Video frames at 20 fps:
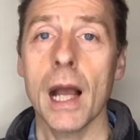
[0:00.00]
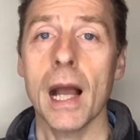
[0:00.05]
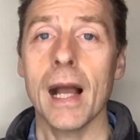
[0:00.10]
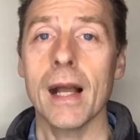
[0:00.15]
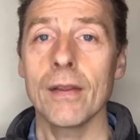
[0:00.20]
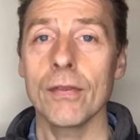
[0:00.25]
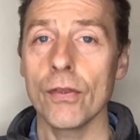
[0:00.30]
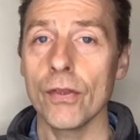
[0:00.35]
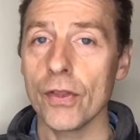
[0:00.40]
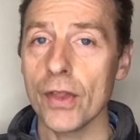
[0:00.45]

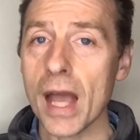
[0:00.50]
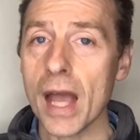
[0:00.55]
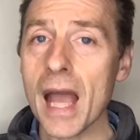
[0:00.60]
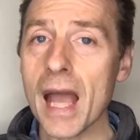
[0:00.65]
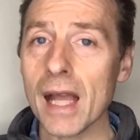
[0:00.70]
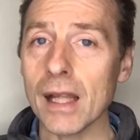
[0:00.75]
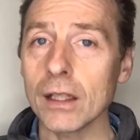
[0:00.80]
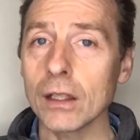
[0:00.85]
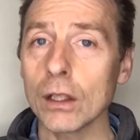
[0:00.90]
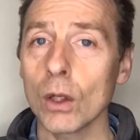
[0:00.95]
And
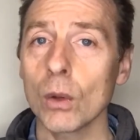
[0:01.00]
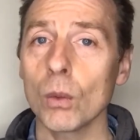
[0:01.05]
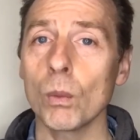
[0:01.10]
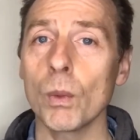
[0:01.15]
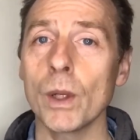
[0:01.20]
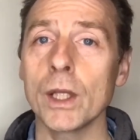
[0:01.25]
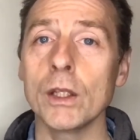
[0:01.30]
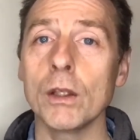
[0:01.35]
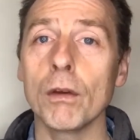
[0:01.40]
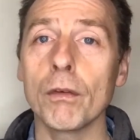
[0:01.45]
then
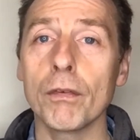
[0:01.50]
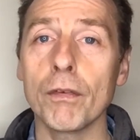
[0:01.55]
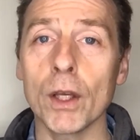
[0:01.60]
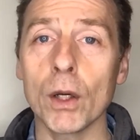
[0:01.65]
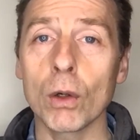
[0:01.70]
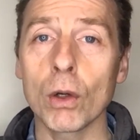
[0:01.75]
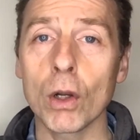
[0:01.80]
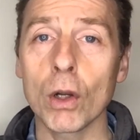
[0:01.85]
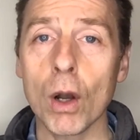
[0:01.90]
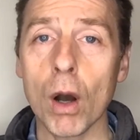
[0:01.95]
when you
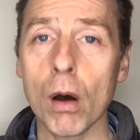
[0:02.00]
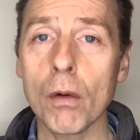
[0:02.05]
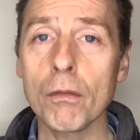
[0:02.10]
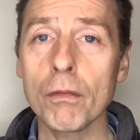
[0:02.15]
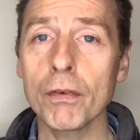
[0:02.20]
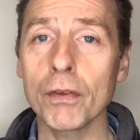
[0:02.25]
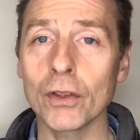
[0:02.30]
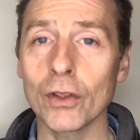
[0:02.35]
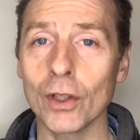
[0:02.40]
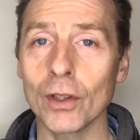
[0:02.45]
feel
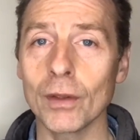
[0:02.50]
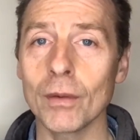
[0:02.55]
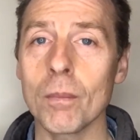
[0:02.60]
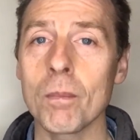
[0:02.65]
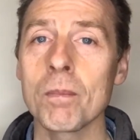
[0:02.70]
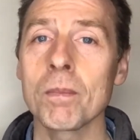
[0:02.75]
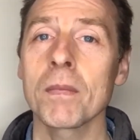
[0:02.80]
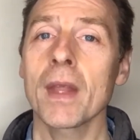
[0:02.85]
confident,